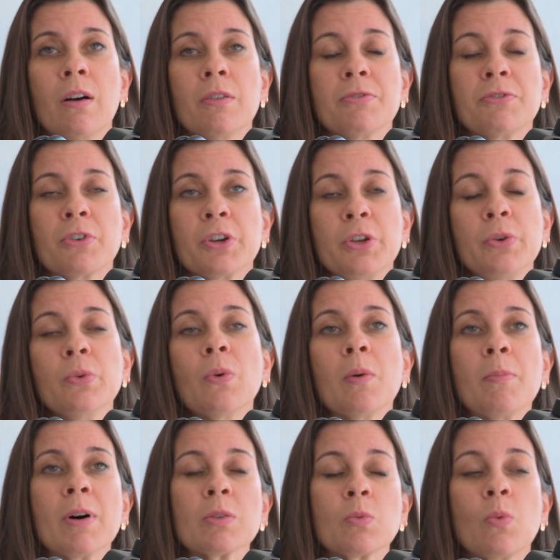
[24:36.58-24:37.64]
for you
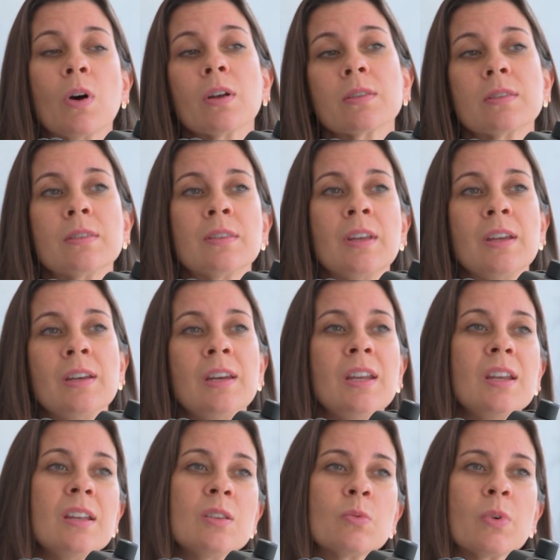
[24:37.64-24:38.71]
about what they
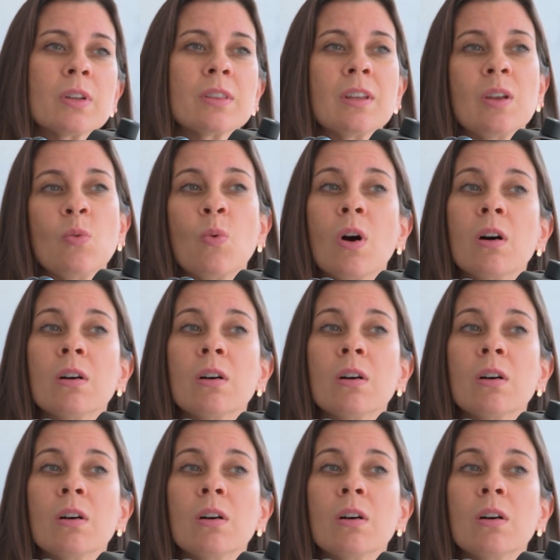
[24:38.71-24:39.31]
need, what they want?